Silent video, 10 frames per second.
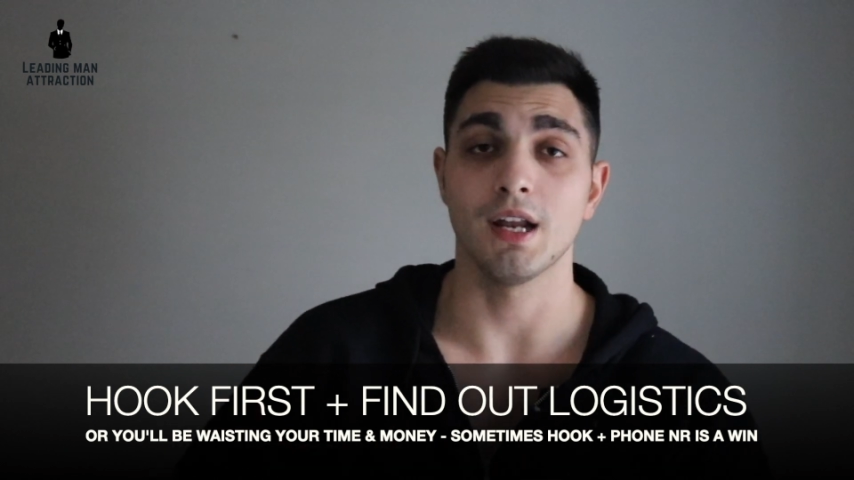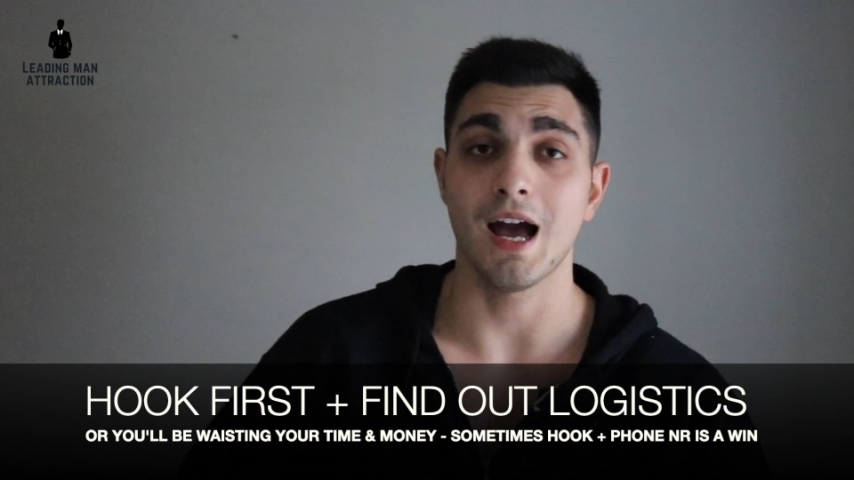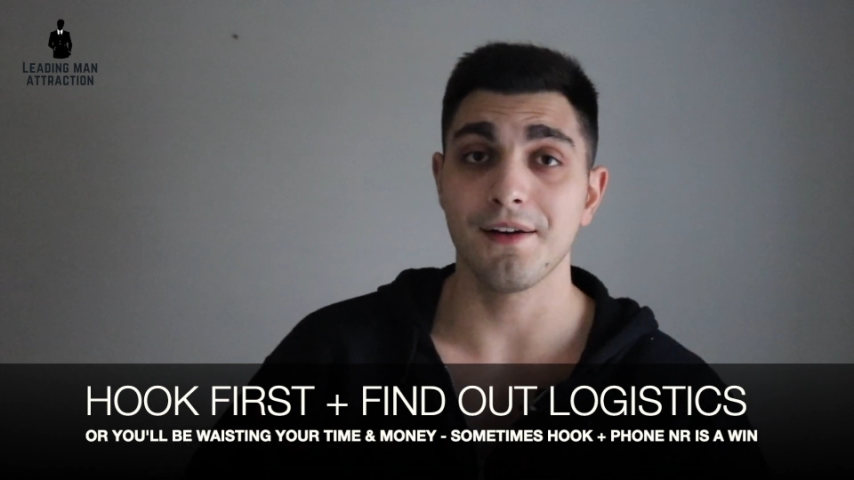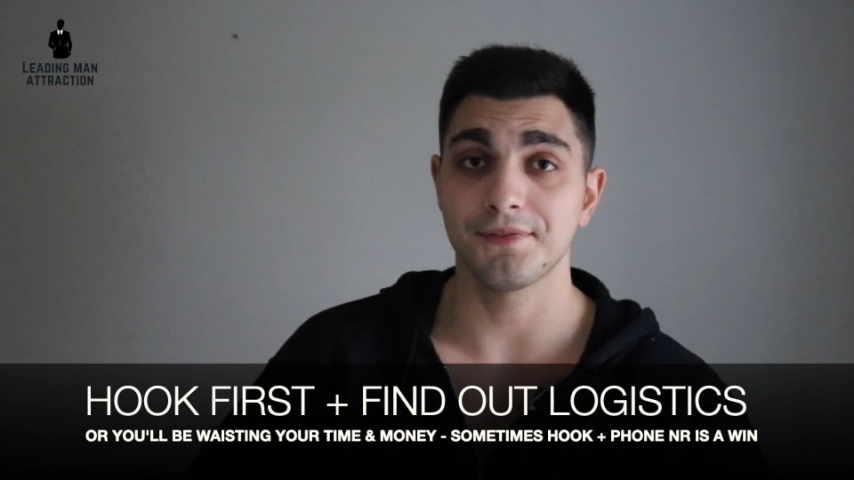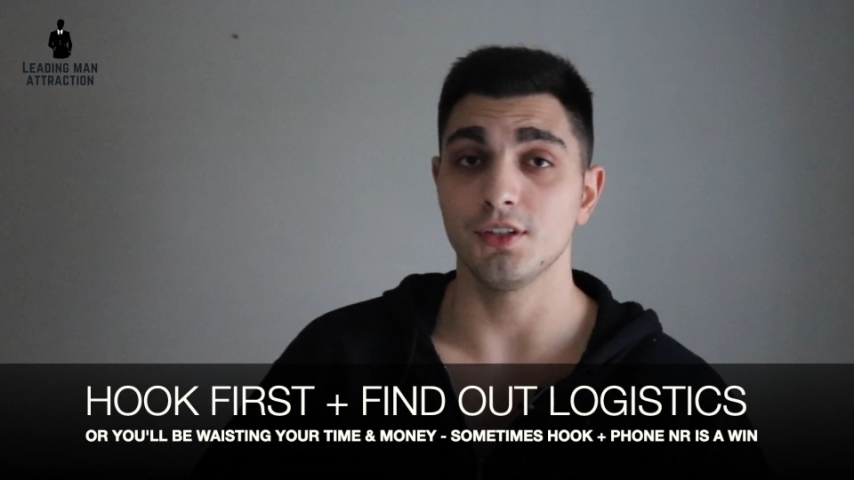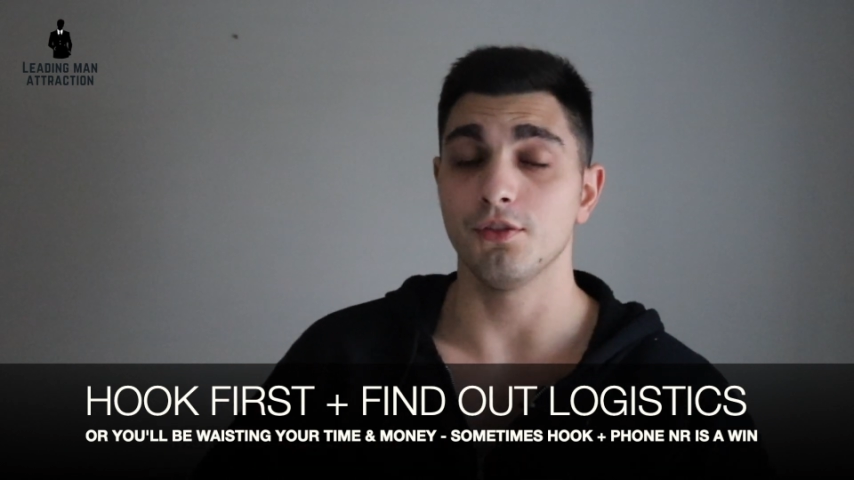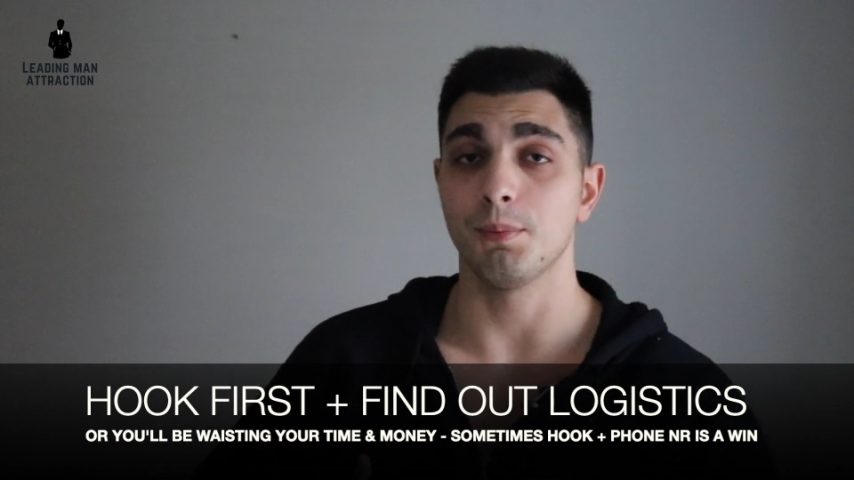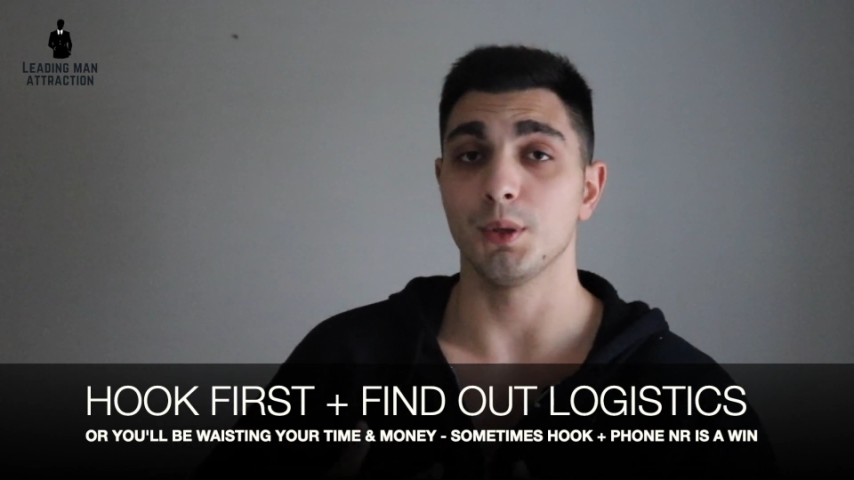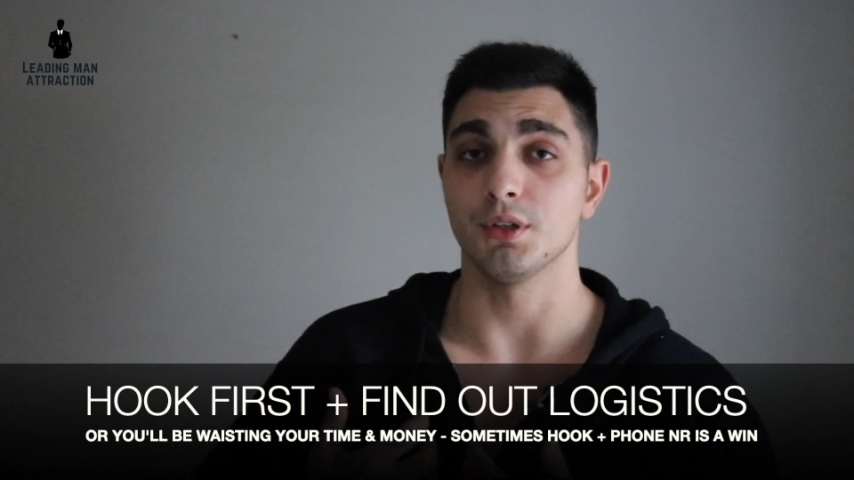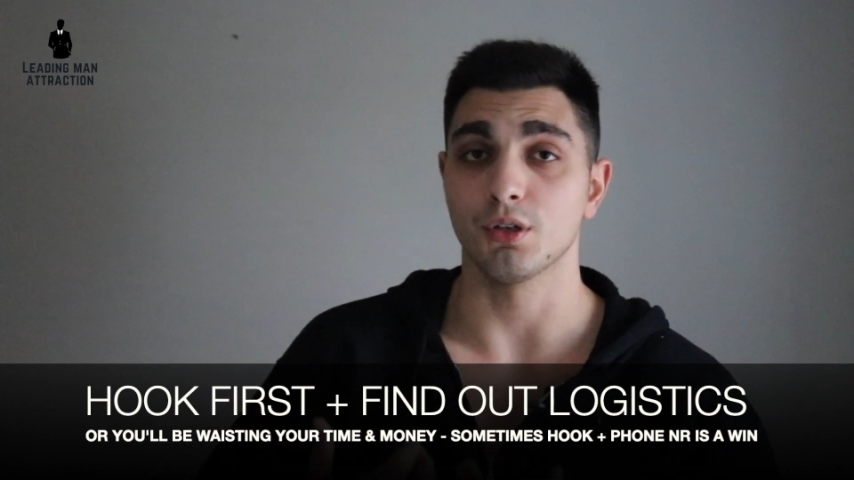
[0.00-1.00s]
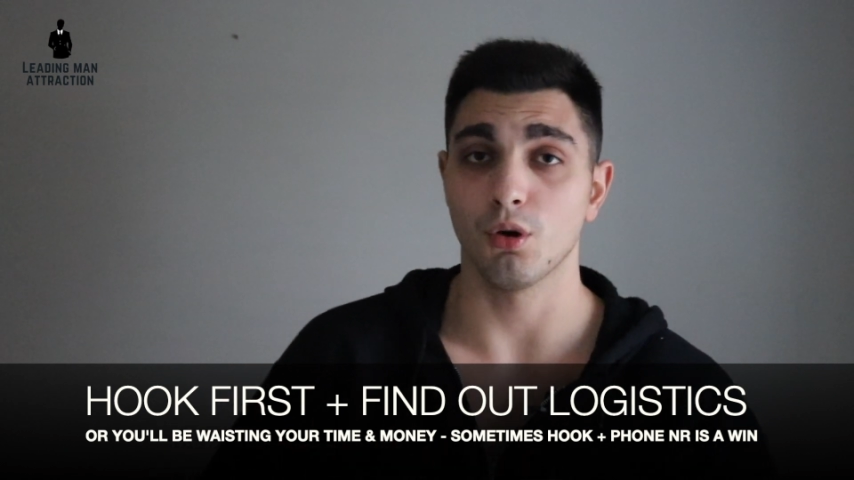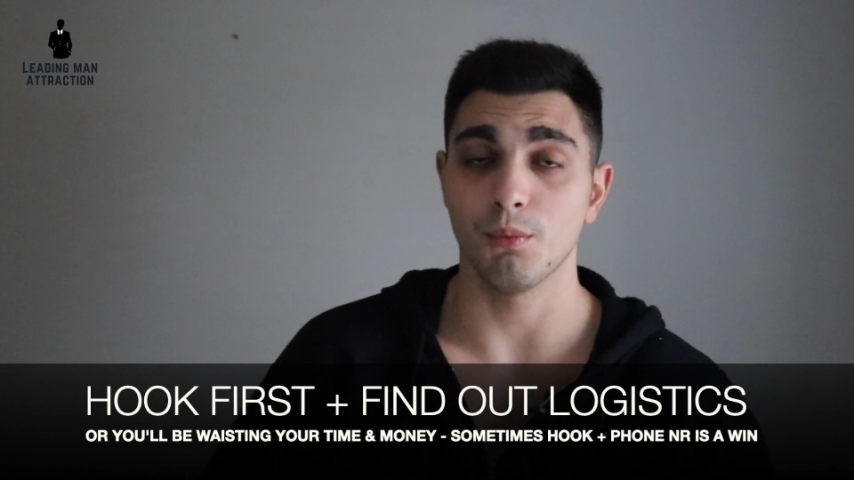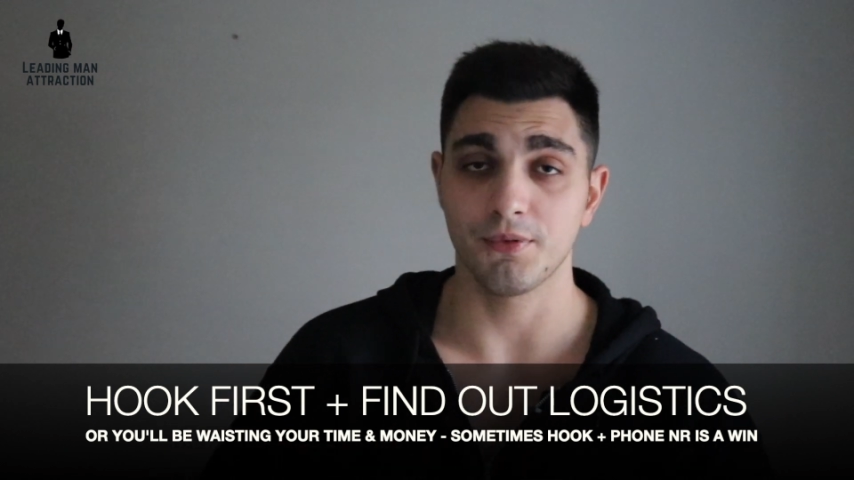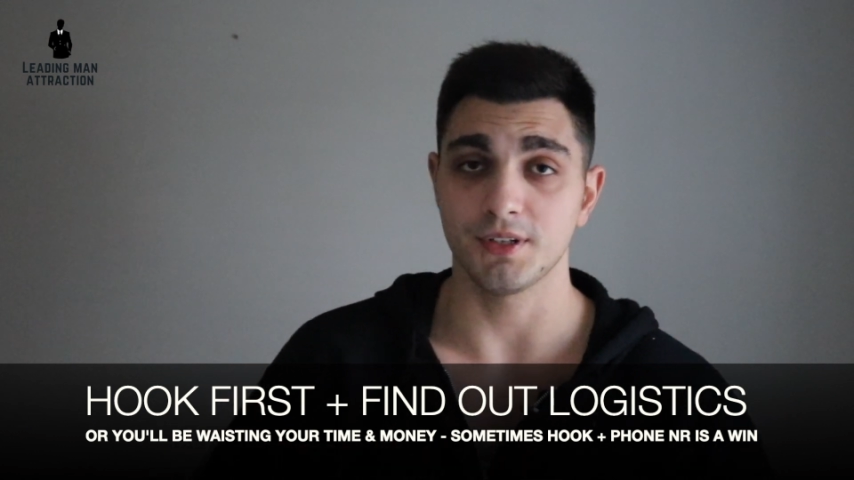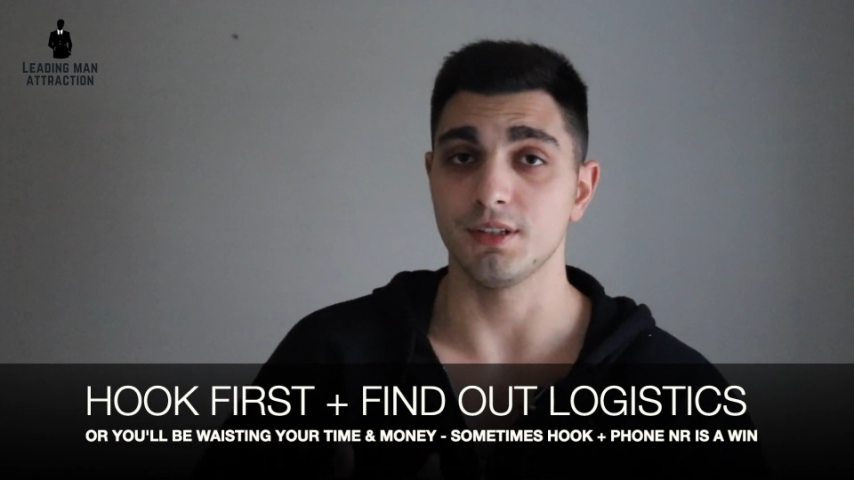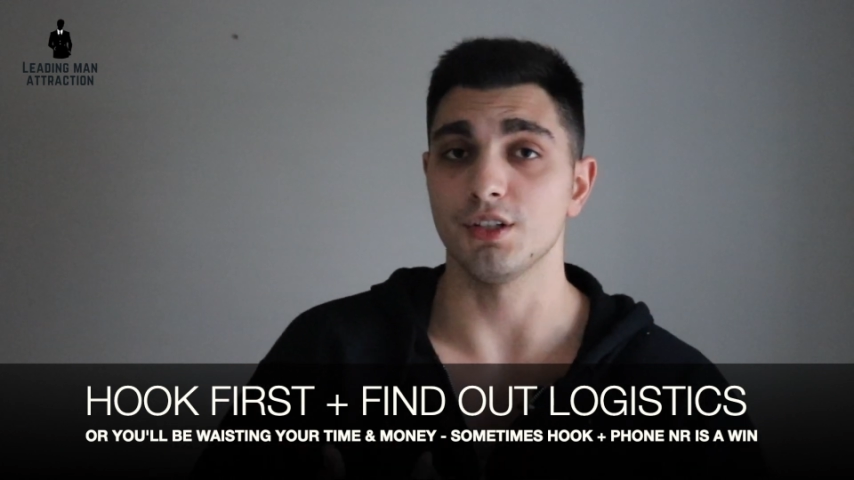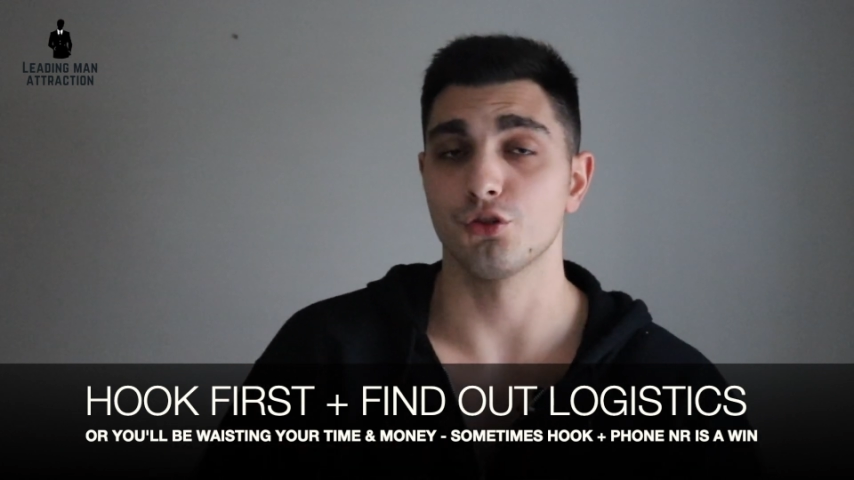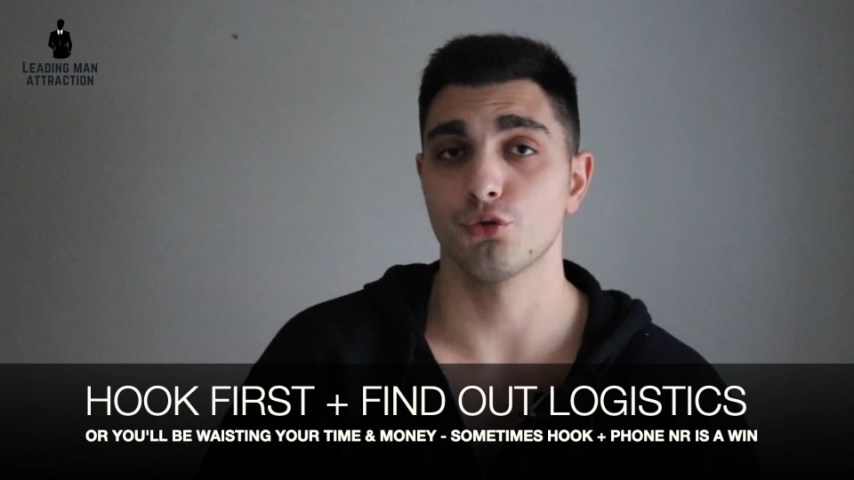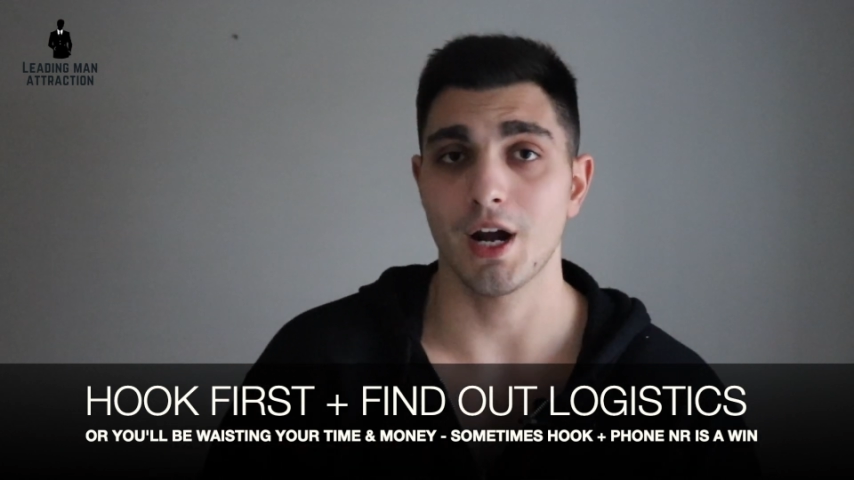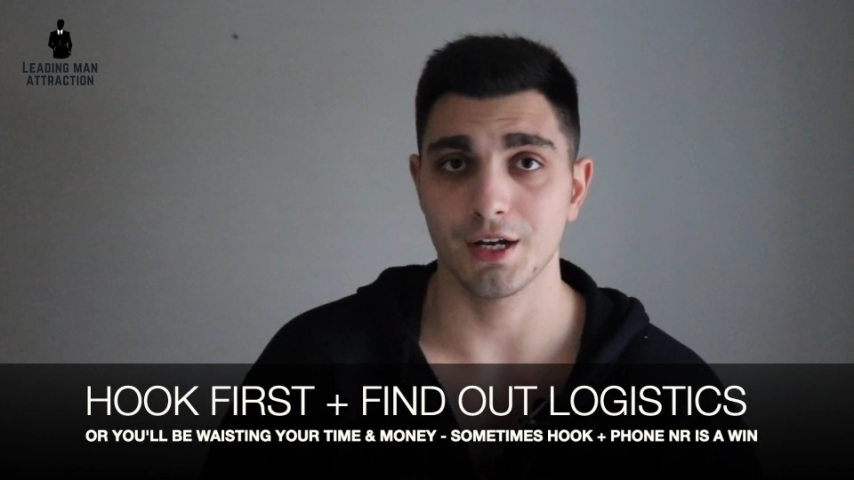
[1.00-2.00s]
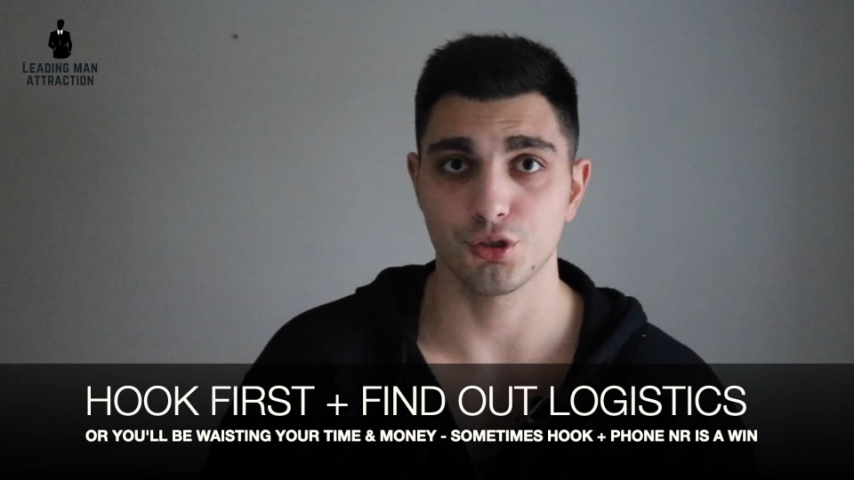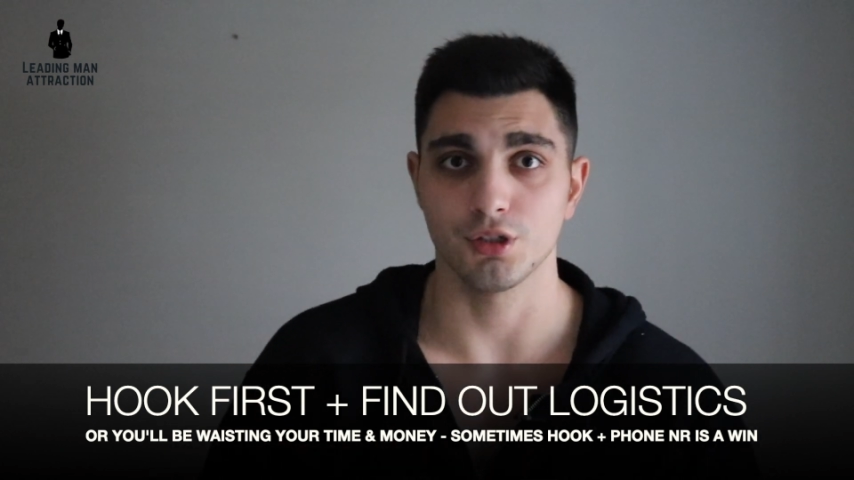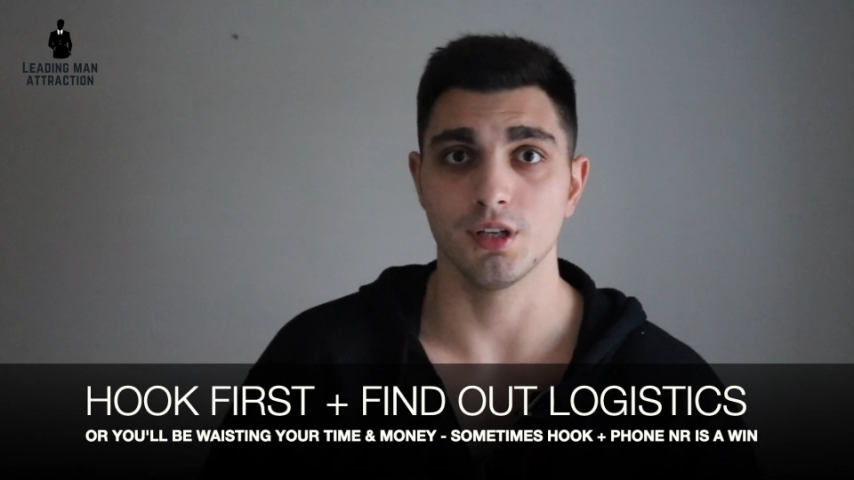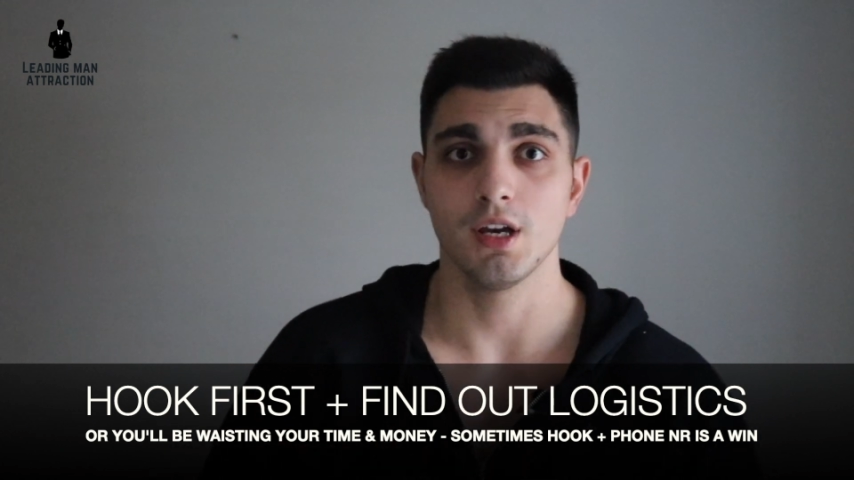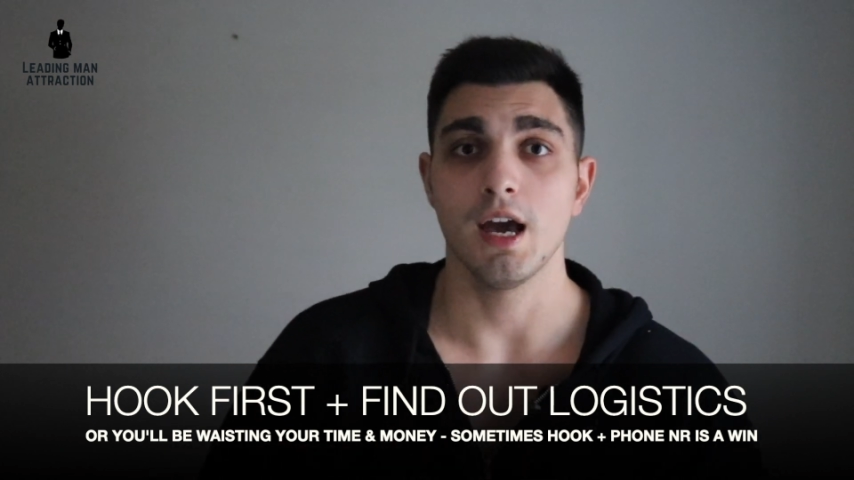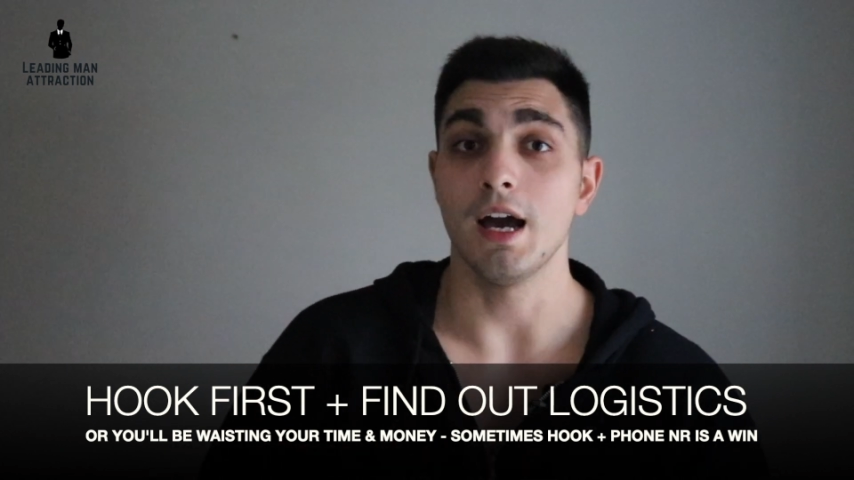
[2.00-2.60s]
after you've built the comfort and the attraction,